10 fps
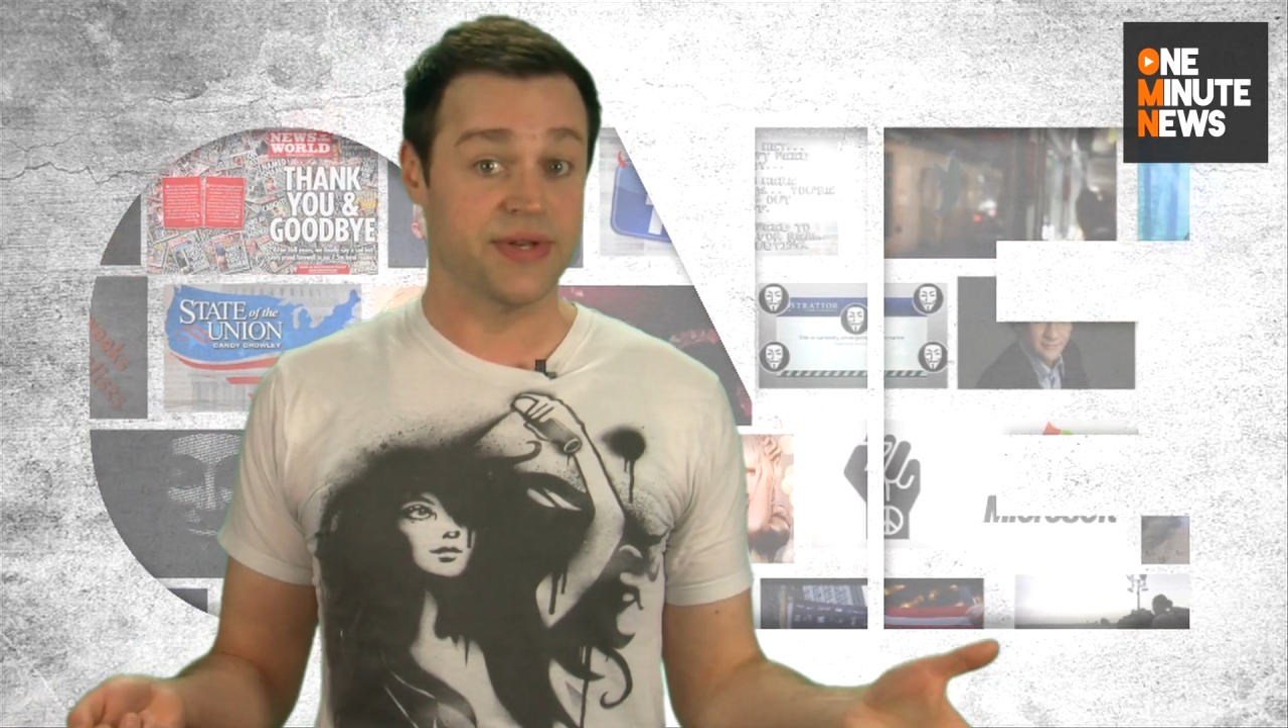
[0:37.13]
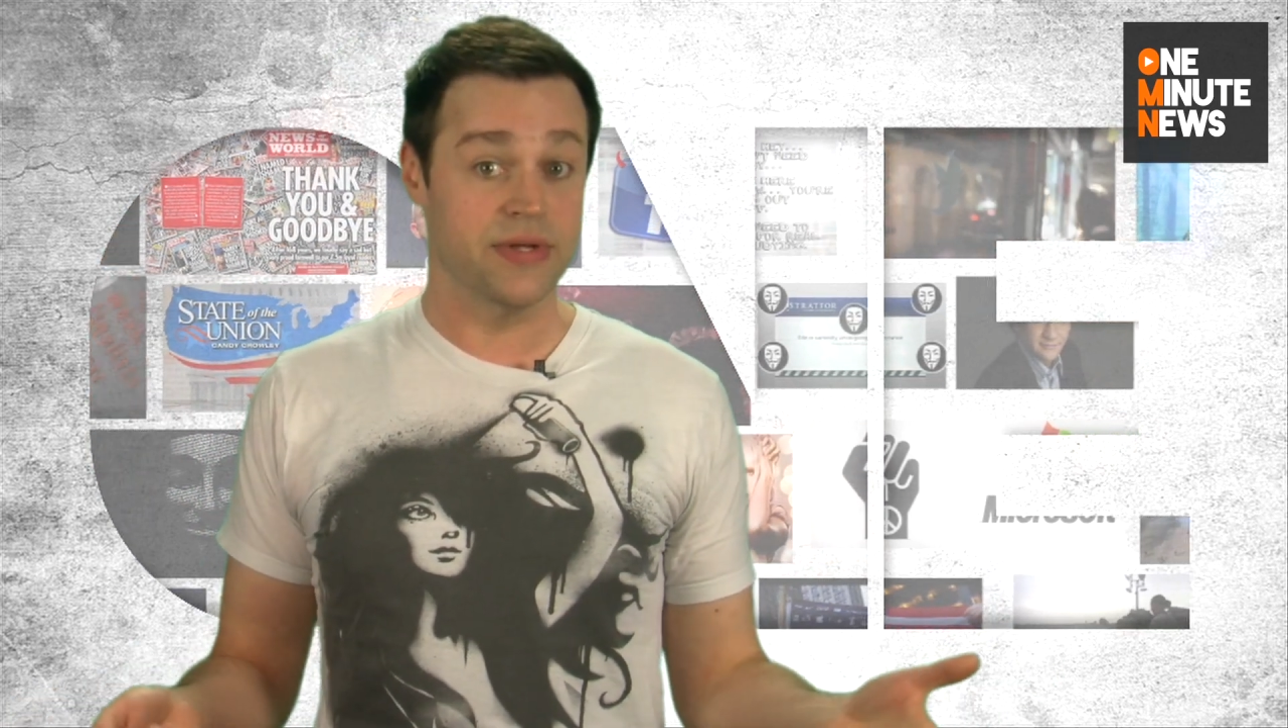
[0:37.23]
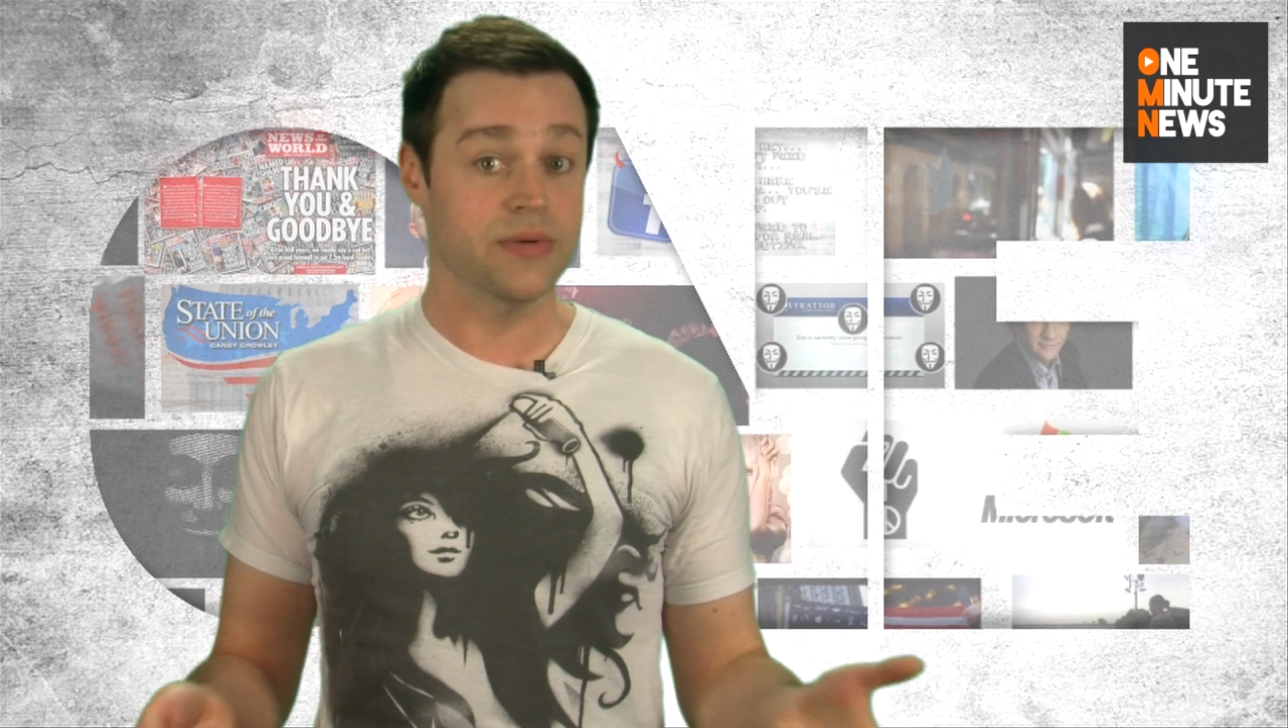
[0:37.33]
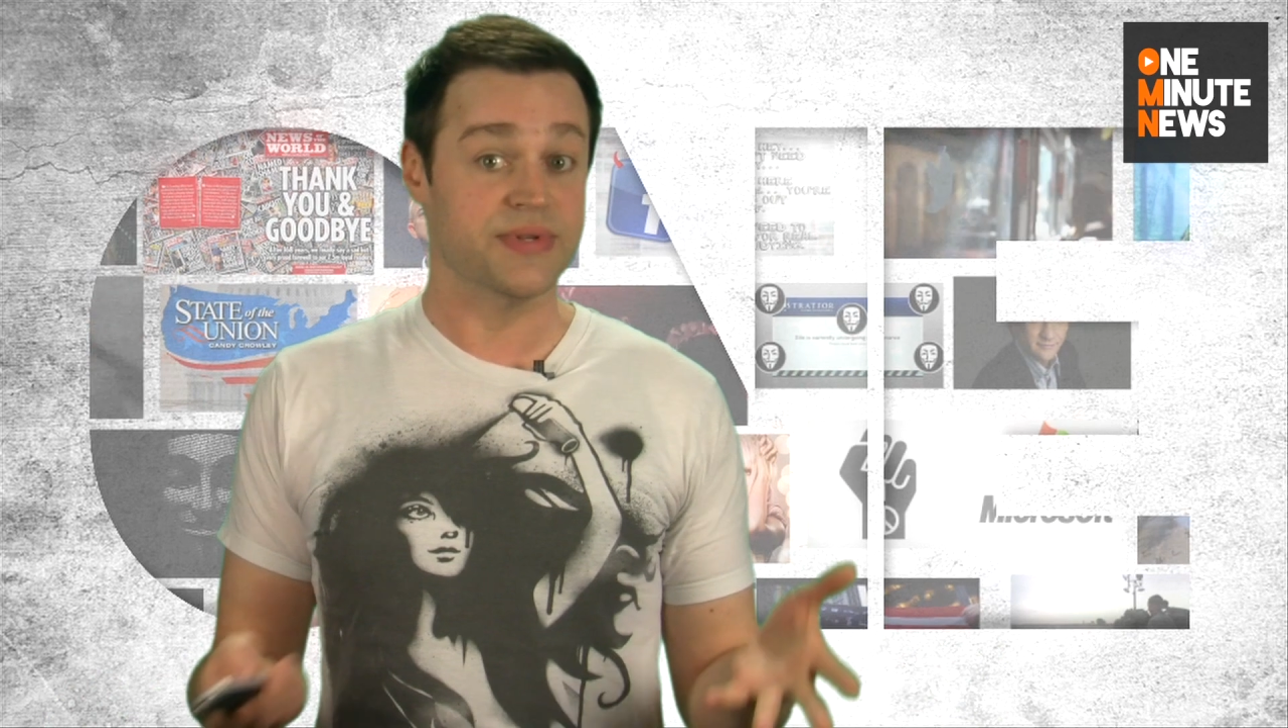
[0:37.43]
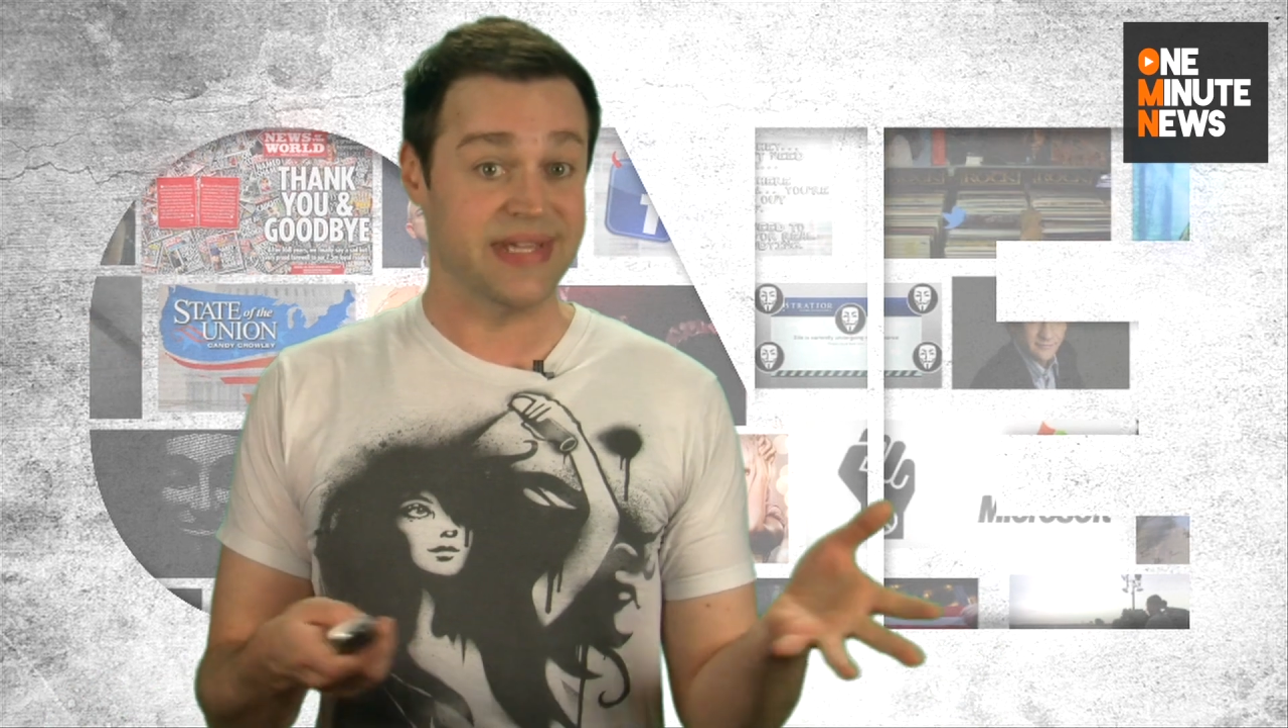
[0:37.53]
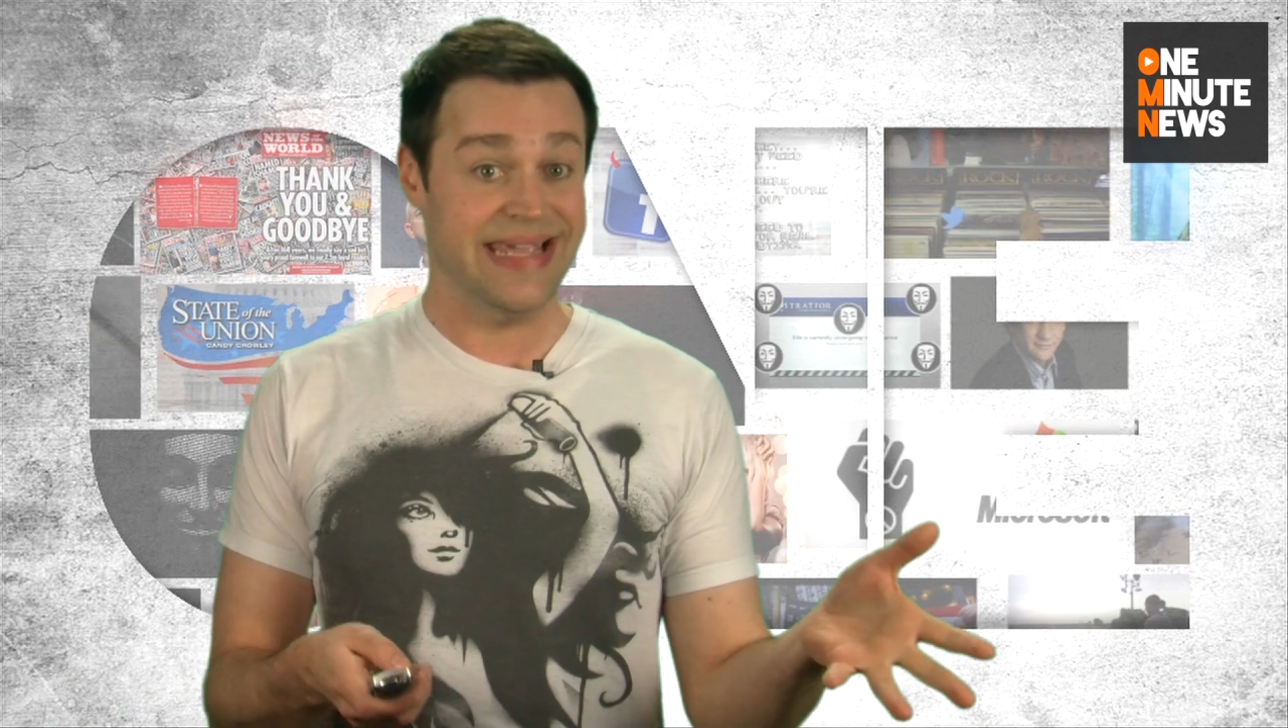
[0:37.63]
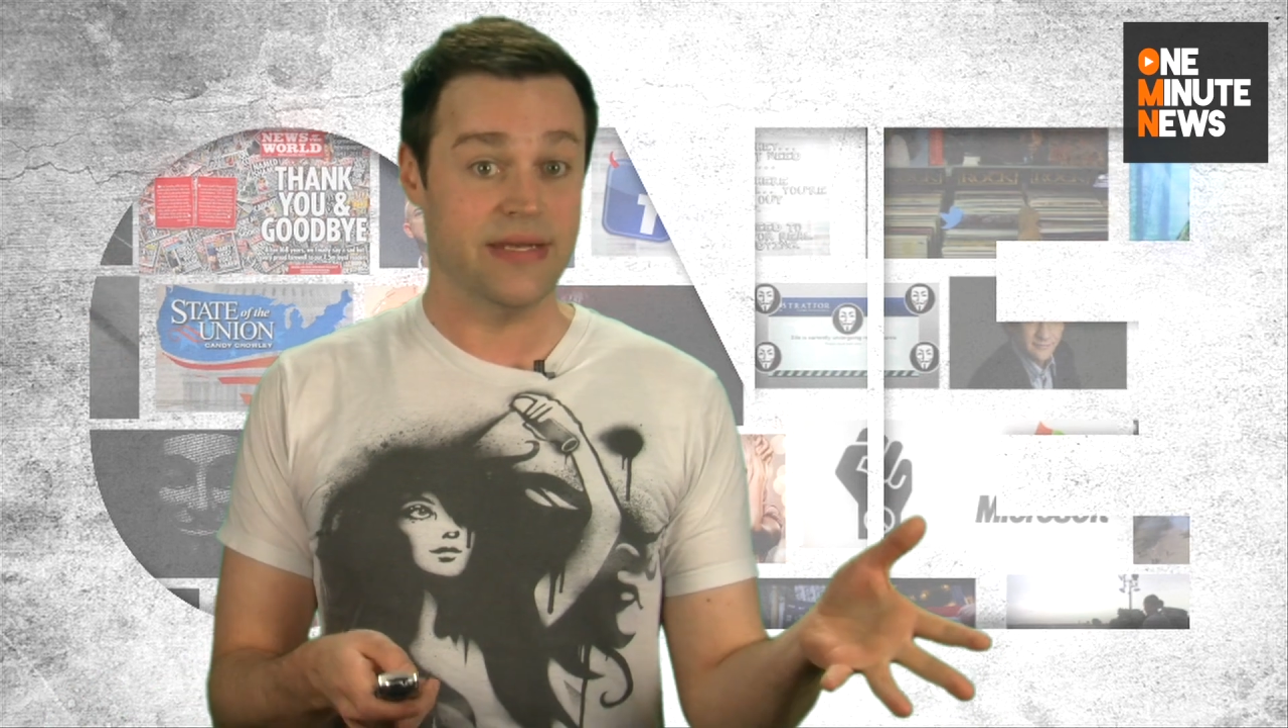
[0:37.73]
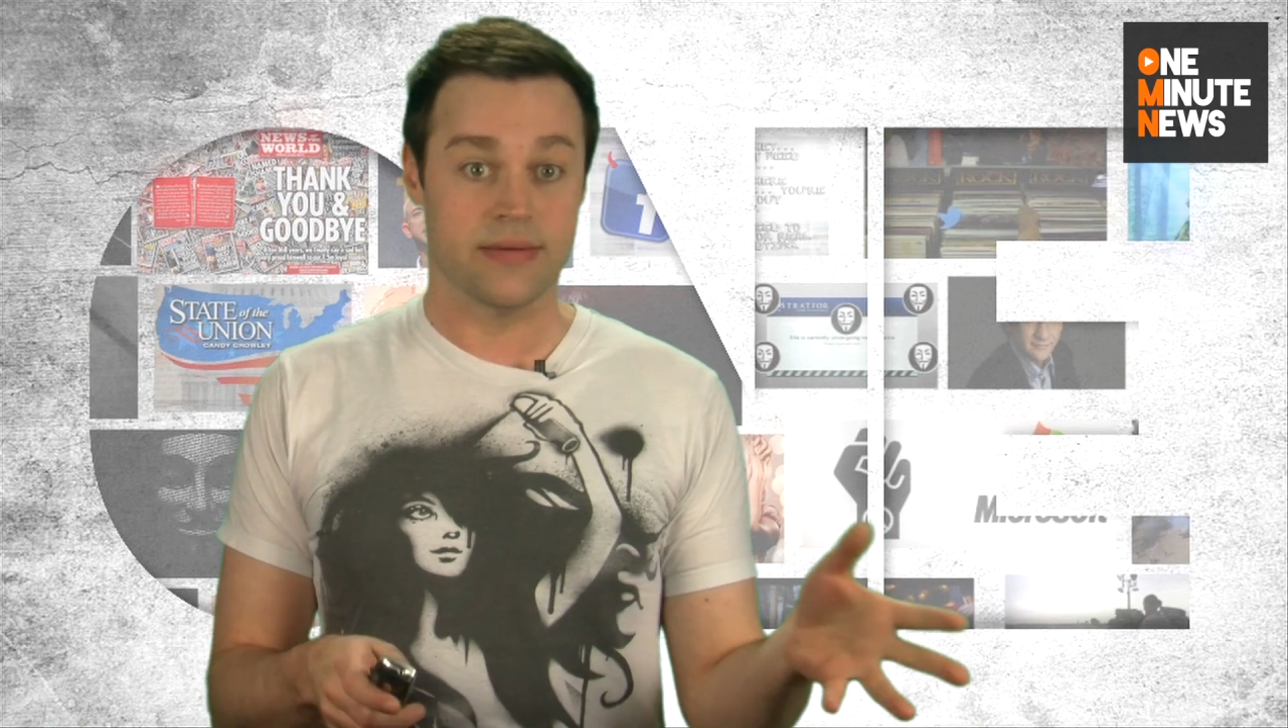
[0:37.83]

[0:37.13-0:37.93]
to do is eat